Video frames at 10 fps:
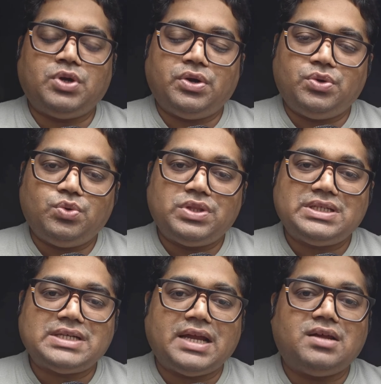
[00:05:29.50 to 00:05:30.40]
If you are new
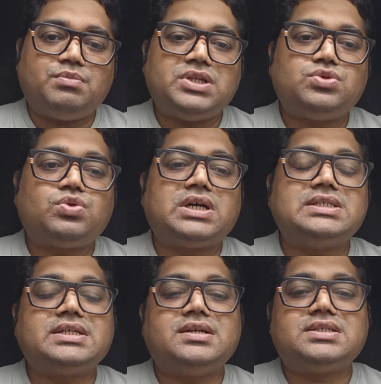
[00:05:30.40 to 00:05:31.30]
to the channel, please do
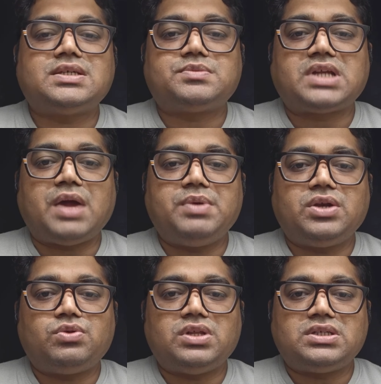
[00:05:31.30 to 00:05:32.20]
consider
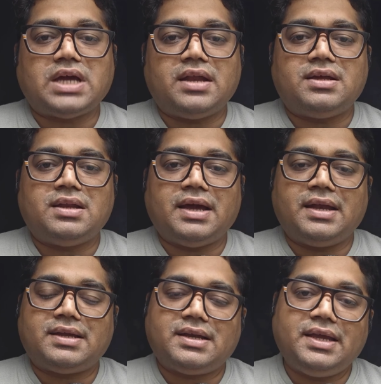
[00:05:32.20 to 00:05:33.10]
subscribing to the
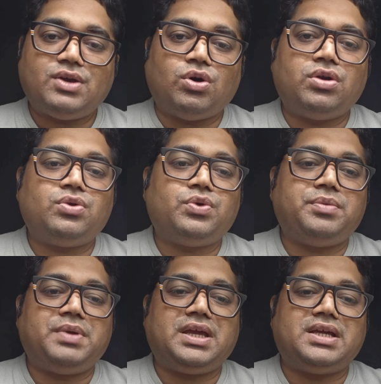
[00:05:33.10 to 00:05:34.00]
channel and click on
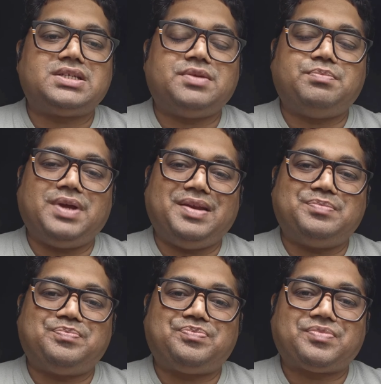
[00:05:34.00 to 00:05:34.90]
notification
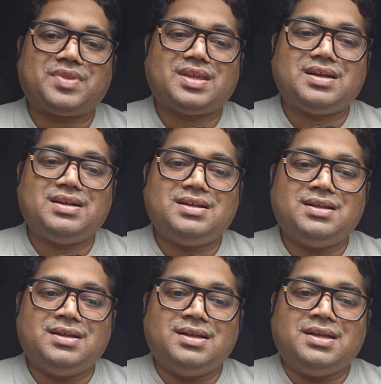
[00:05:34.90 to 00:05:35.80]
bell.
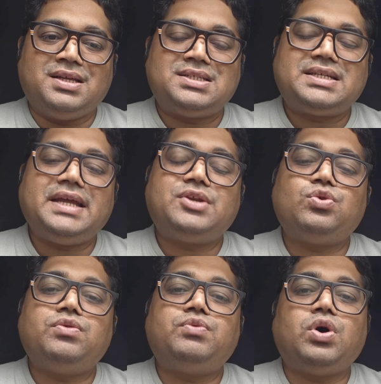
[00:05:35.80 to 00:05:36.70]

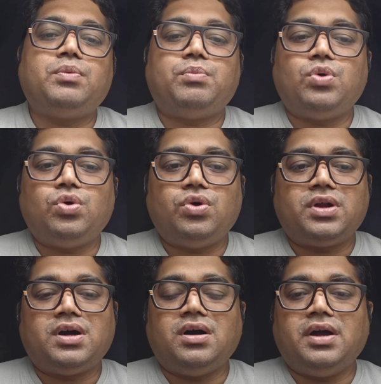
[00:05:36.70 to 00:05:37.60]
Stay tuned for
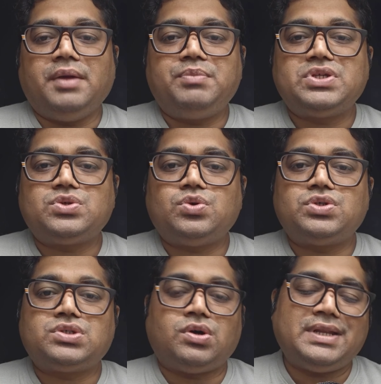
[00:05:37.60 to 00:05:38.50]
more
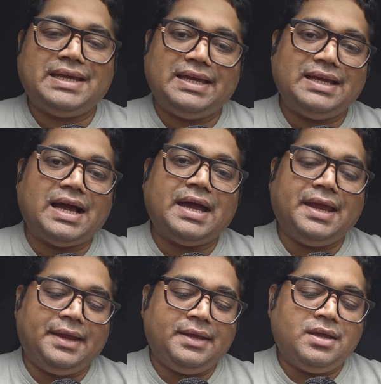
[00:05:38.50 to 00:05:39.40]
episodes on
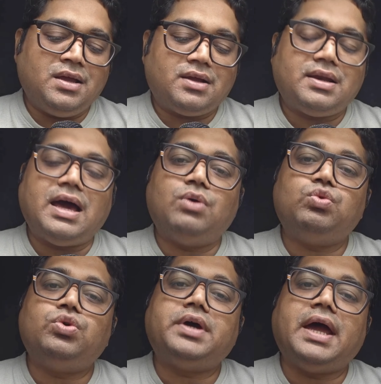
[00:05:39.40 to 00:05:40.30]
AI,
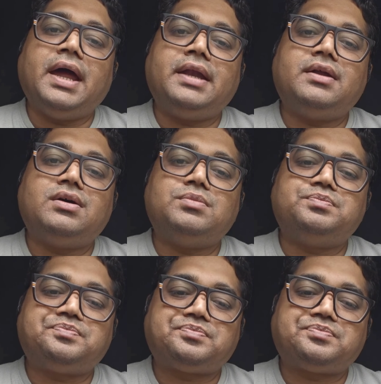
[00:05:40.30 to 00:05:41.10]
cloud and